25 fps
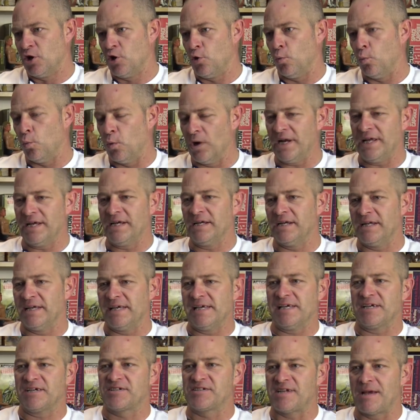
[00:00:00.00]

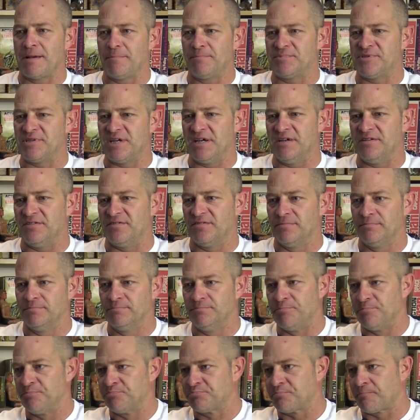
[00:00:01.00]
willingly accepted
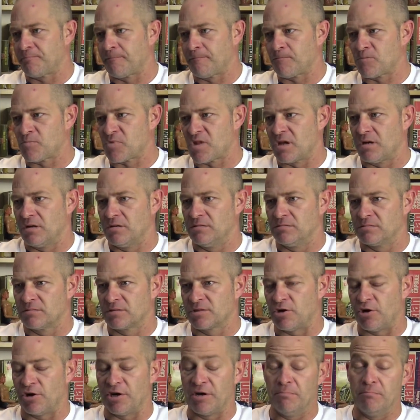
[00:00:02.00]

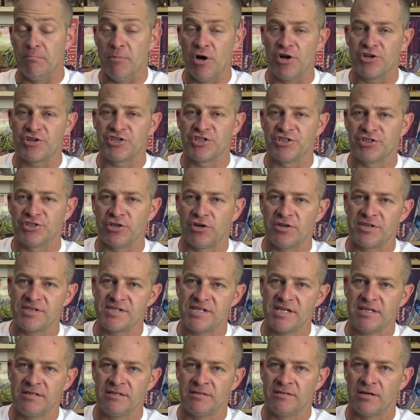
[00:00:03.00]
kind of
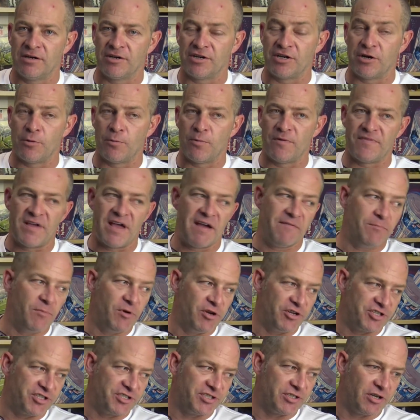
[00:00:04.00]
merchandising. I don't know whether they have
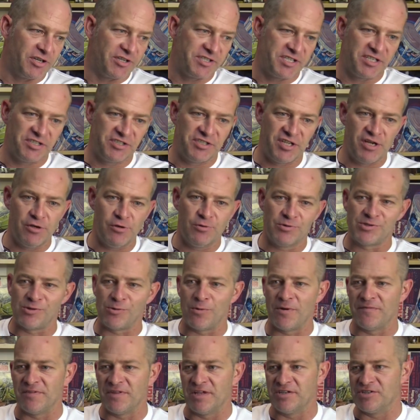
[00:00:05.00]
merchandising deals or
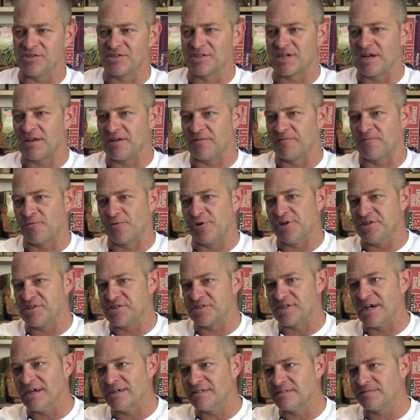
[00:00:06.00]
whether they're just getting free
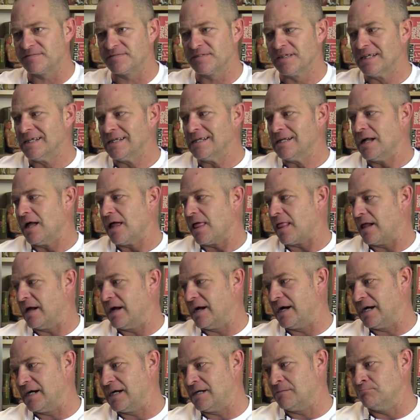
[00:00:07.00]
stuff,
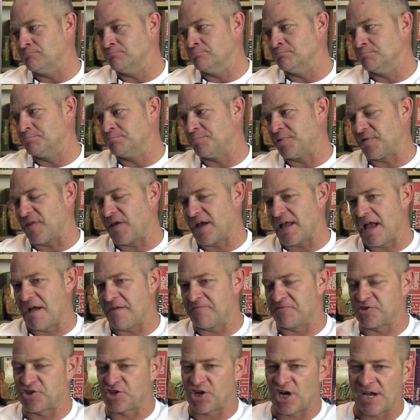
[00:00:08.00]
but they
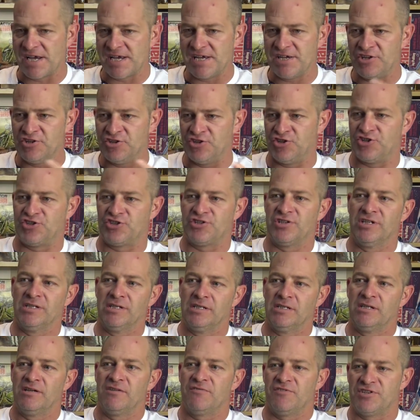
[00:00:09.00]
have changed
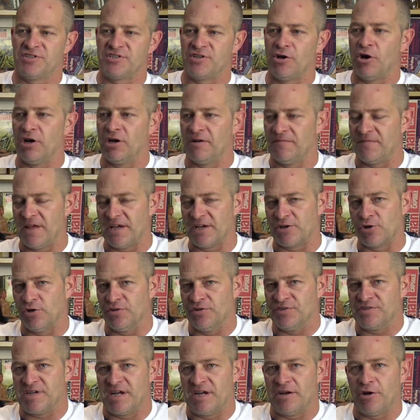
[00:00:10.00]
the style of their
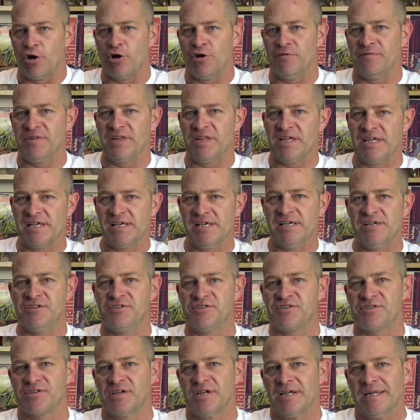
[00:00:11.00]
content over the
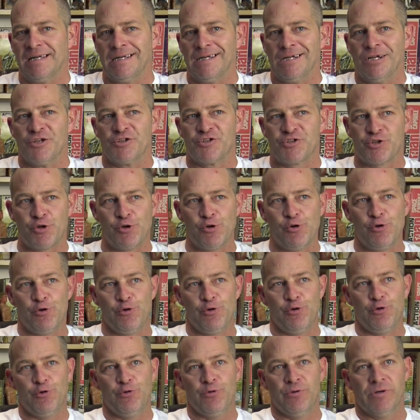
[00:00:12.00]
years
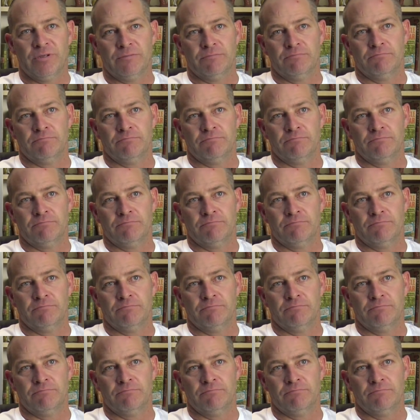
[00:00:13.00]
to